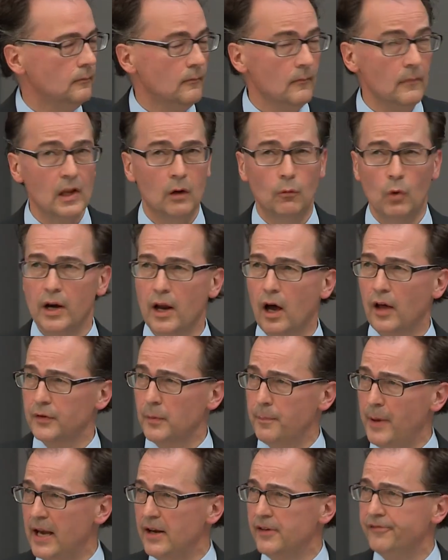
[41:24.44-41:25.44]
What are the
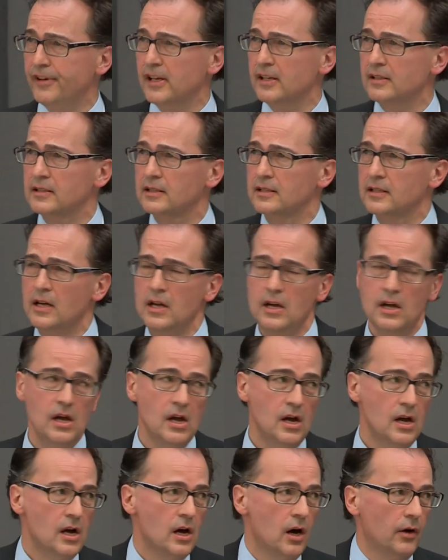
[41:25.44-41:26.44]
benefits
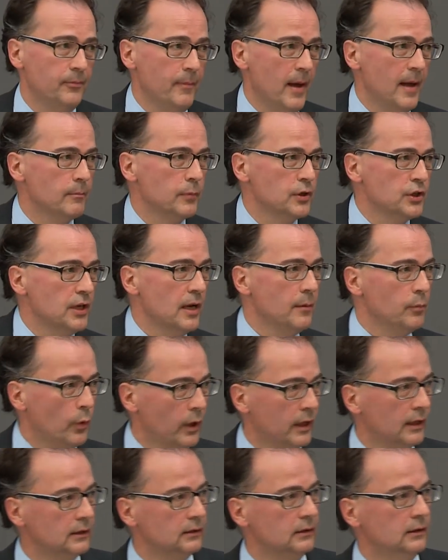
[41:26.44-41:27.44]
of membership?
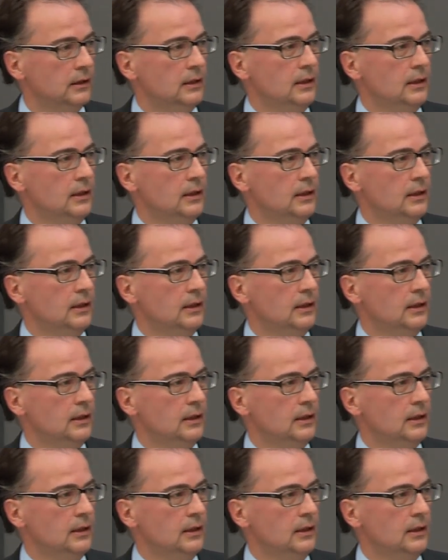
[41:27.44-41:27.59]
Well,